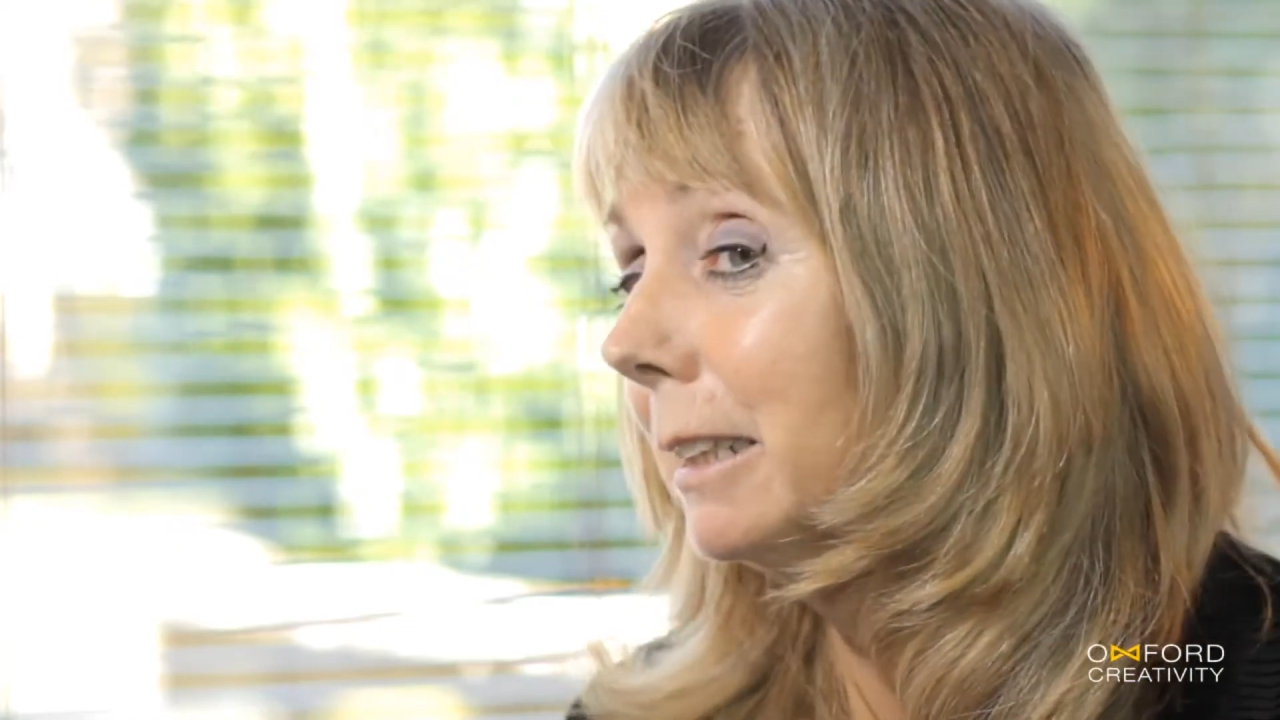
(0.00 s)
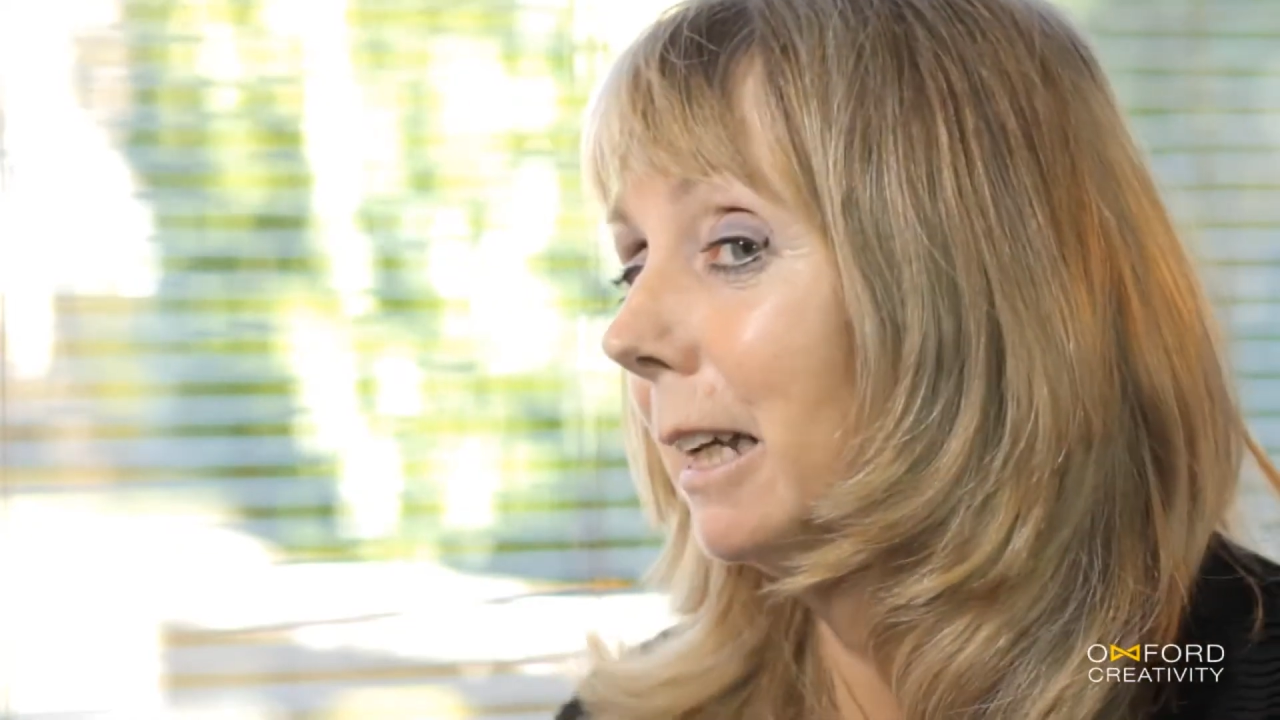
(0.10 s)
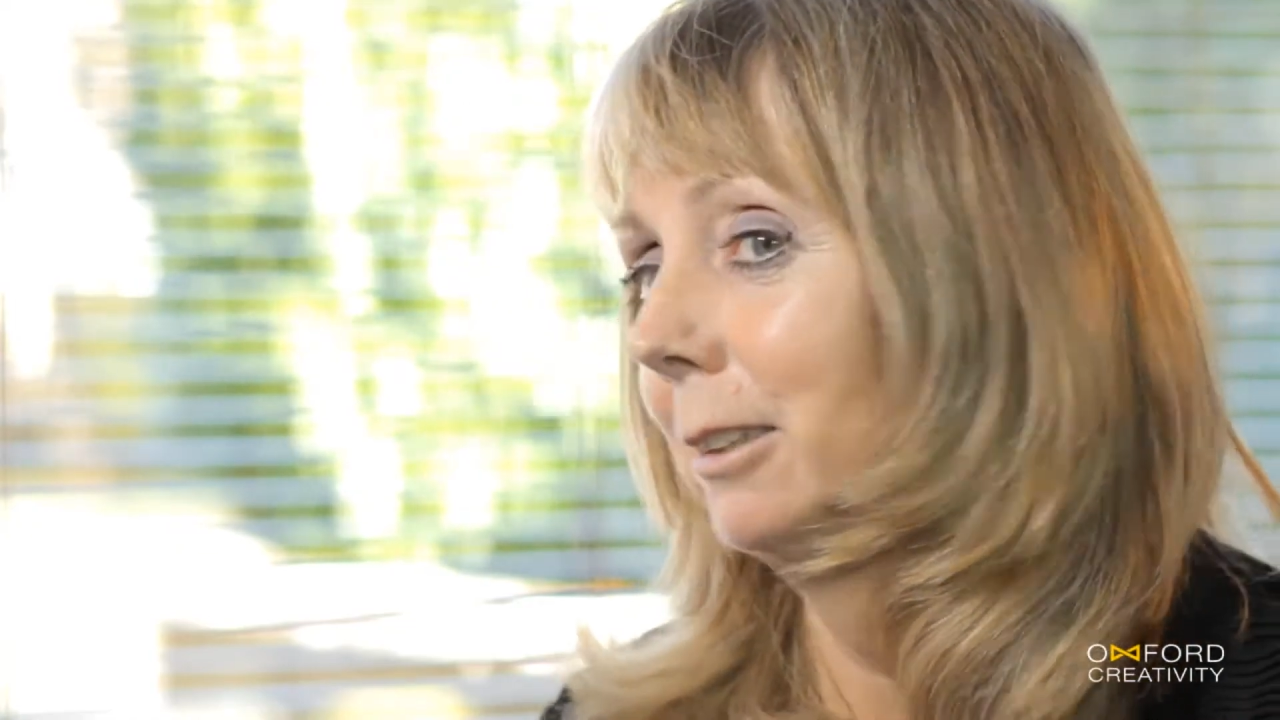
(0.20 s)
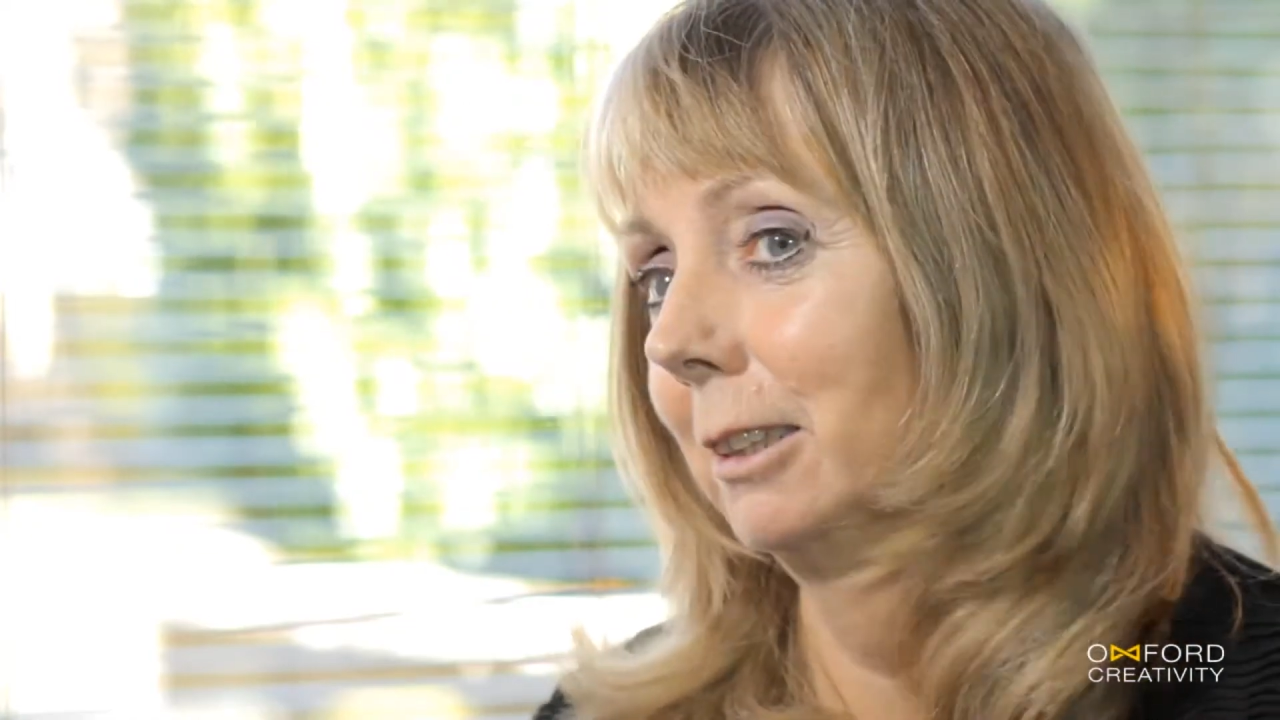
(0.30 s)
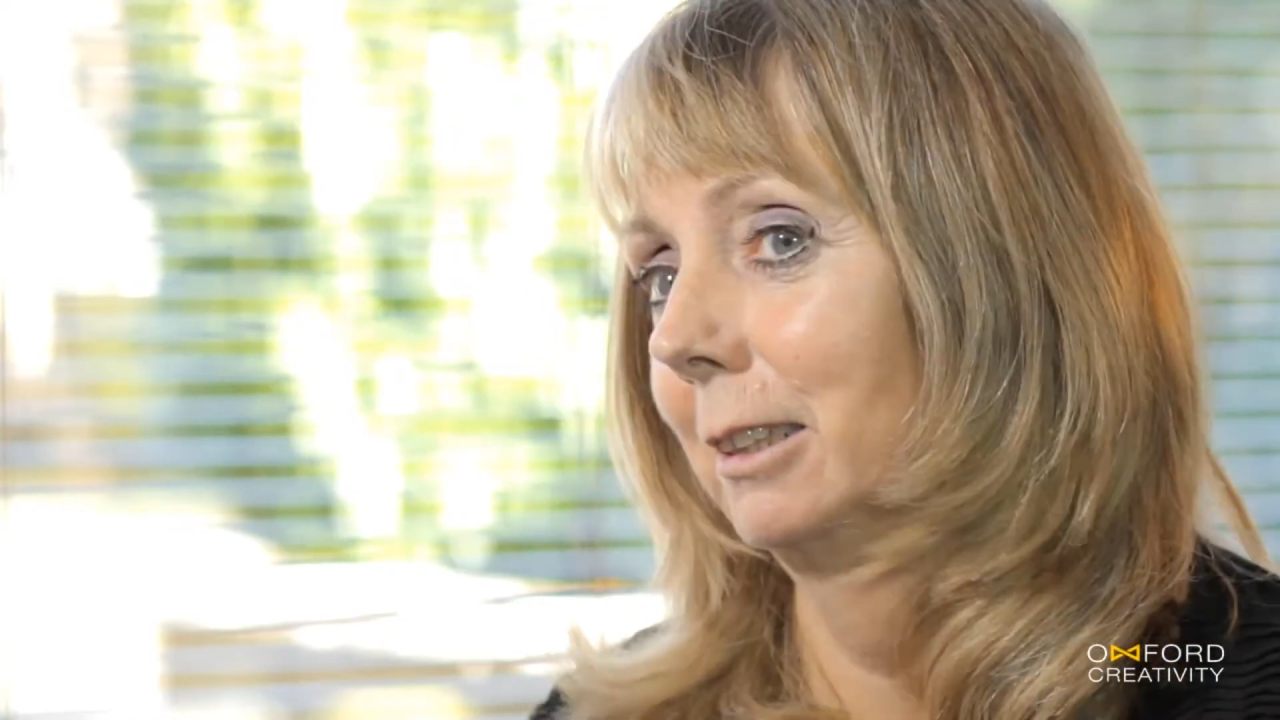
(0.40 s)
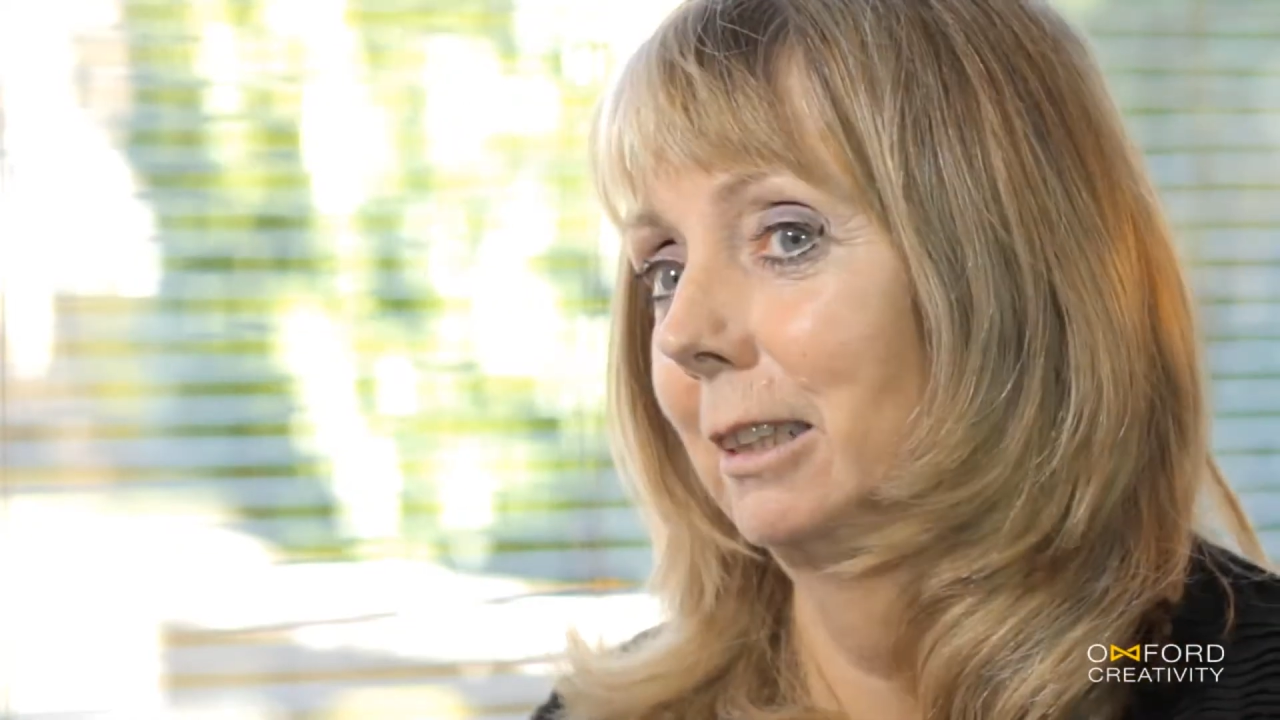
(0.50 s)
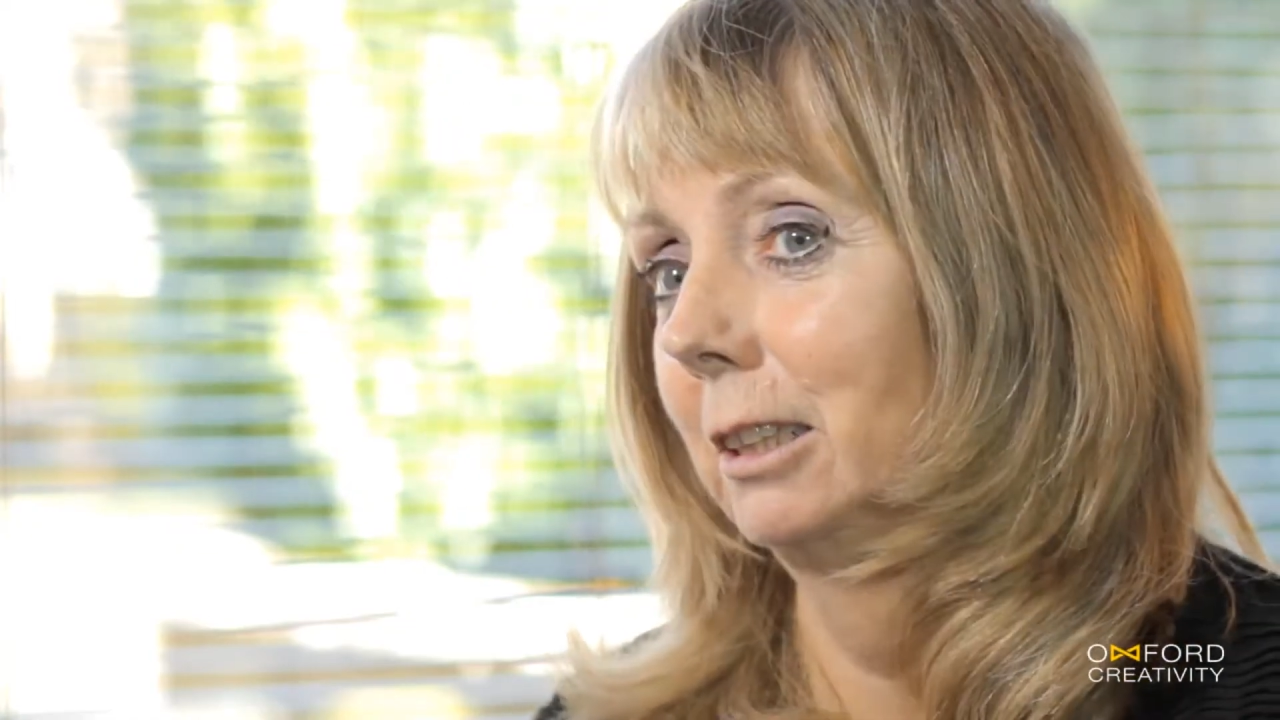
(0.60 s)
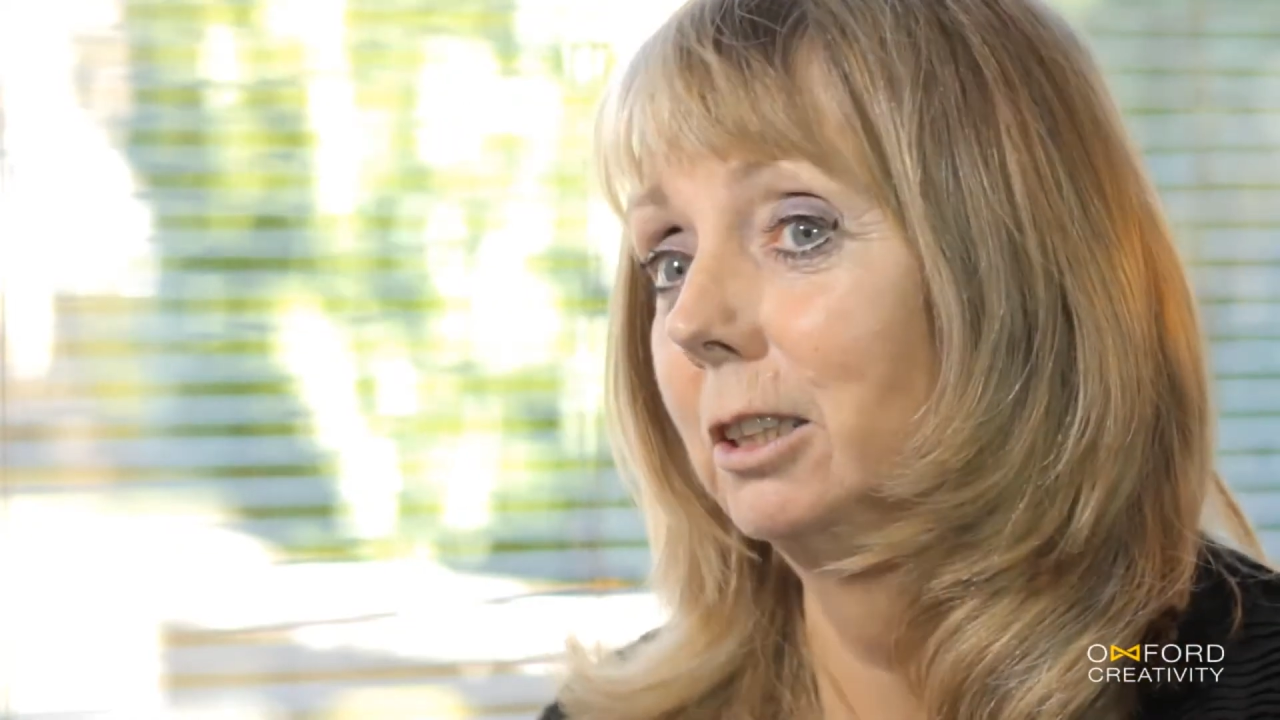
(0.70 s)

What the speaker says: sense in this.